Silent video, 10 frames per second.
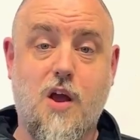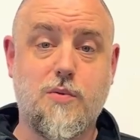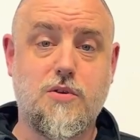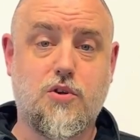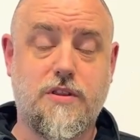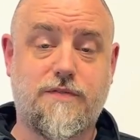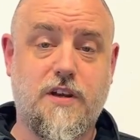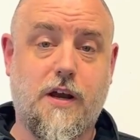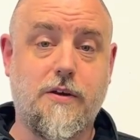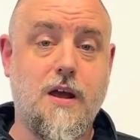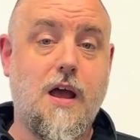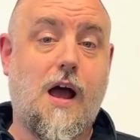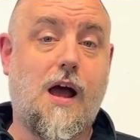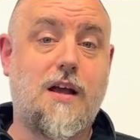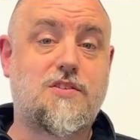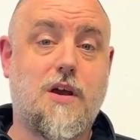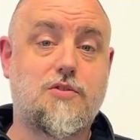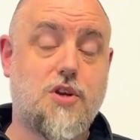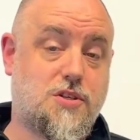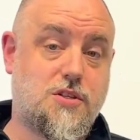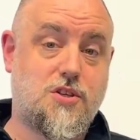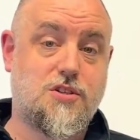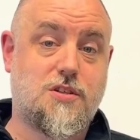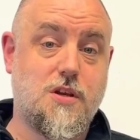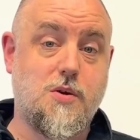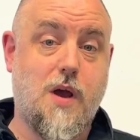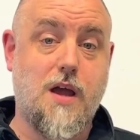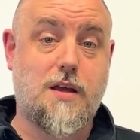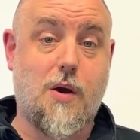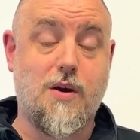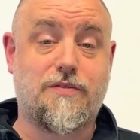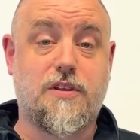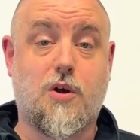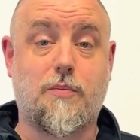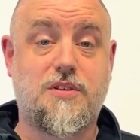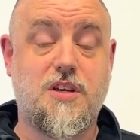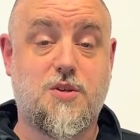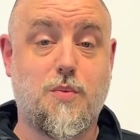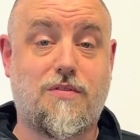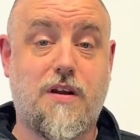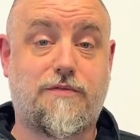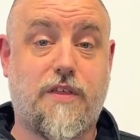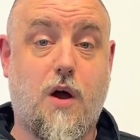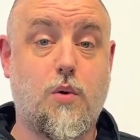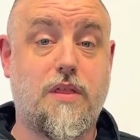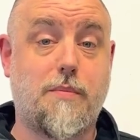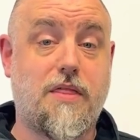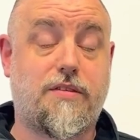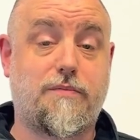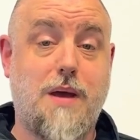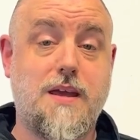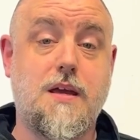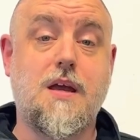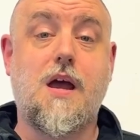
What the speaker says: hope you enjoyed the video. So just to go over the competition we're running for the whole of the month of May.